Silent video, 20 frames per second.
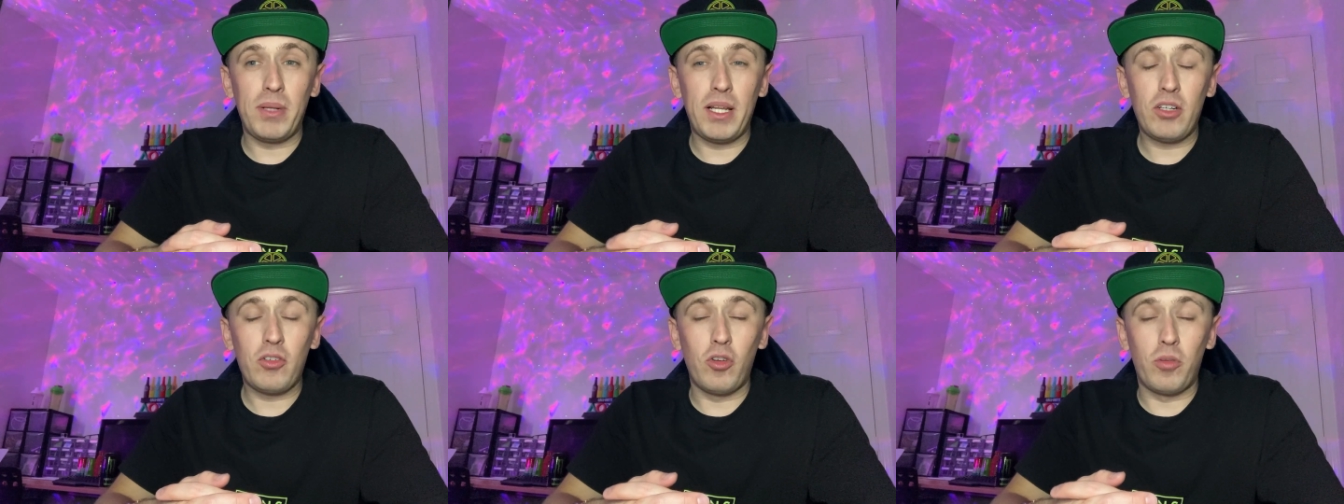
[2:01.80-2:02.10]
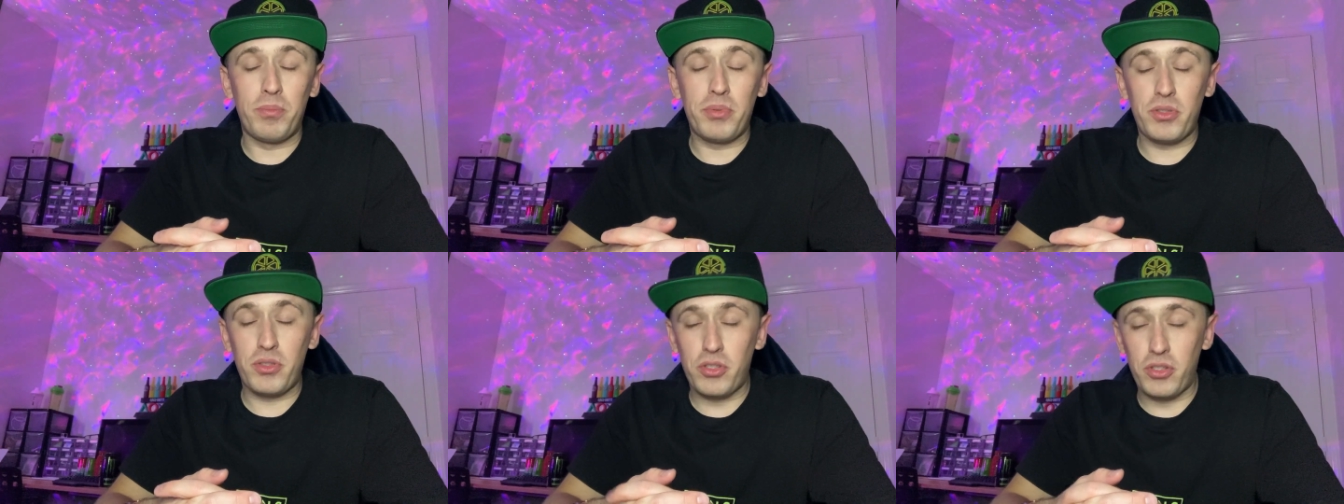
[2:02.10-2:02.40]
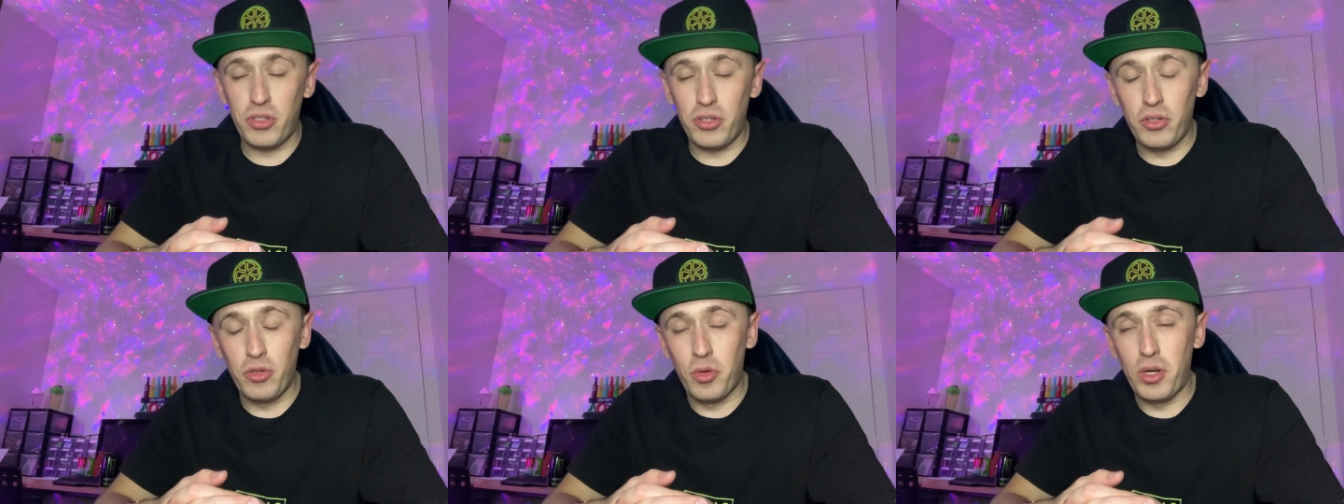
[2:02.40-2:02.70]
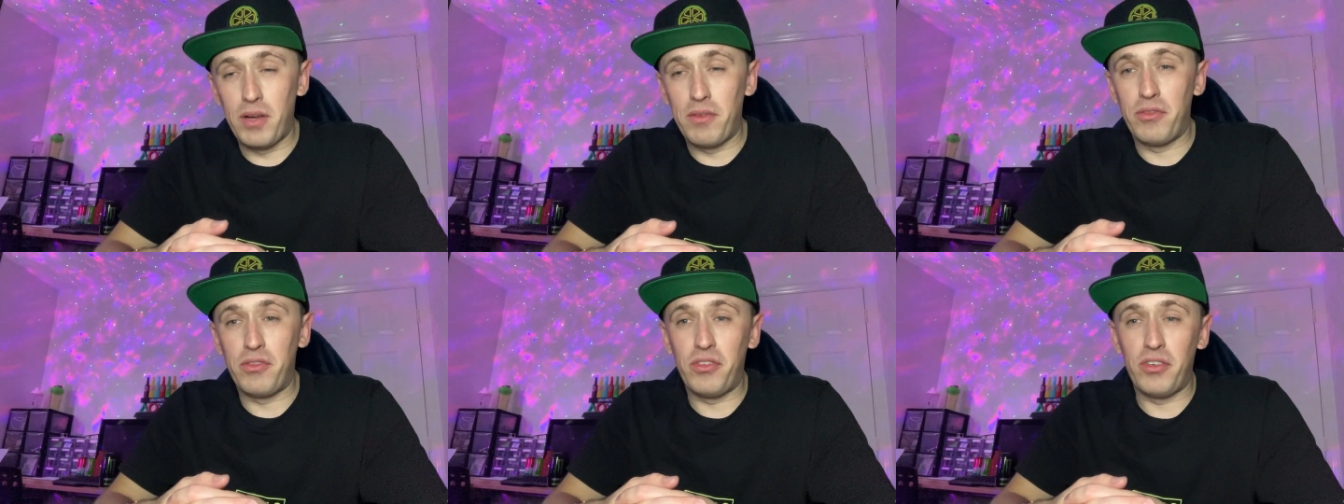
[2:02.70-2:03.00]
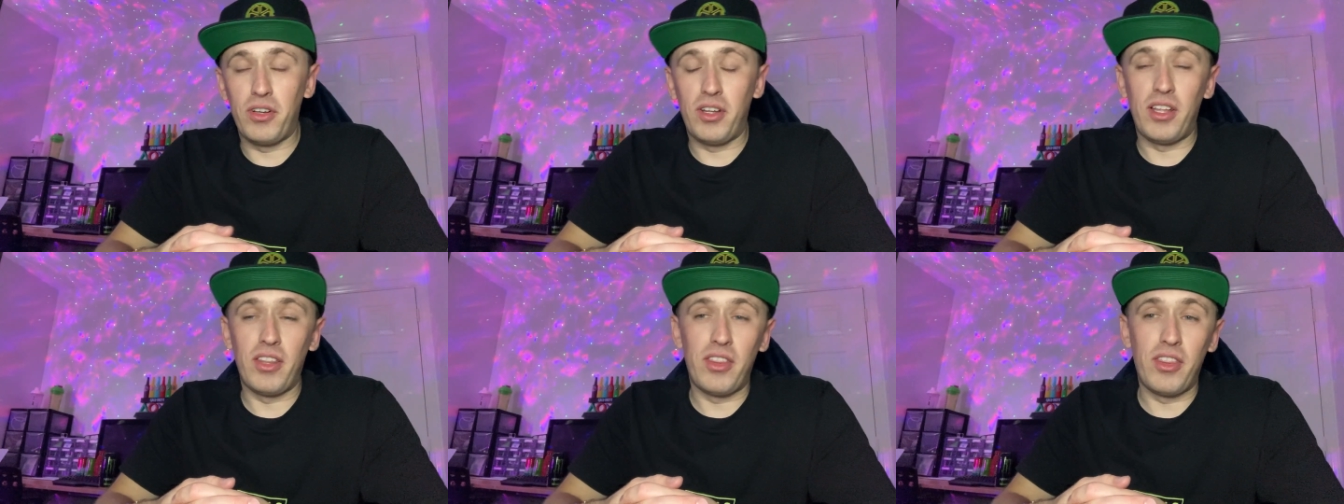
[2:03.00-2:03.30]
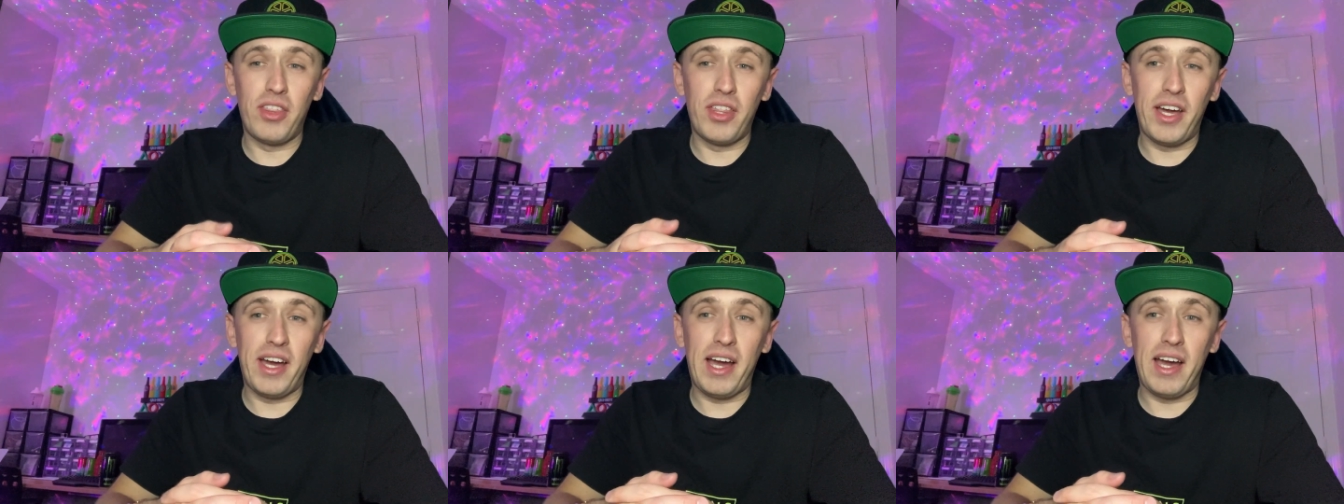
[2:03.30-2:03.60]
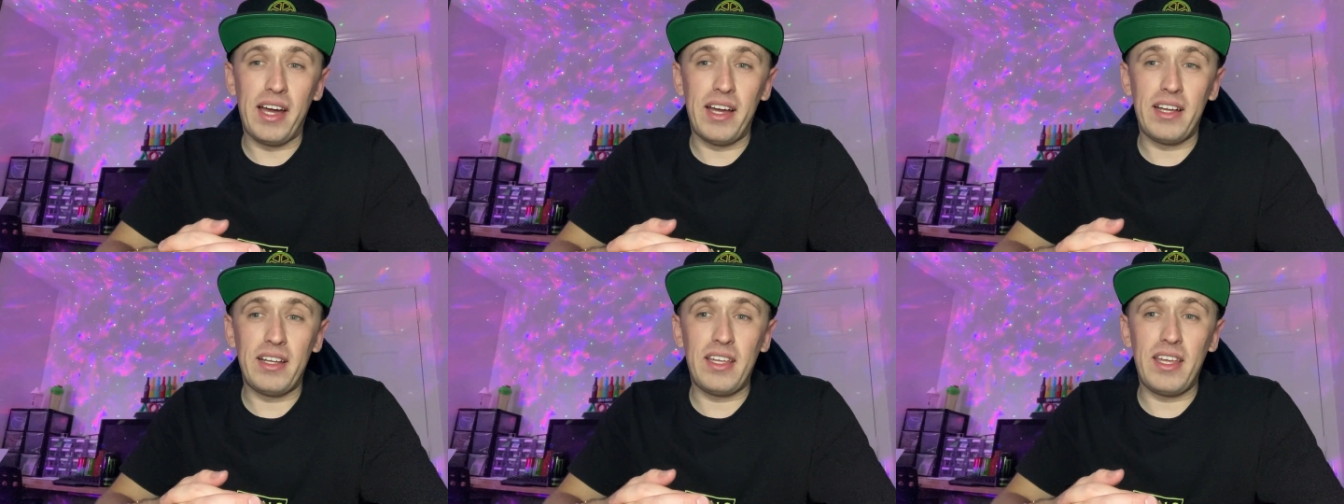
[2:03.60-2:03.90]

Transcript: Black Ops 2 and everything like that,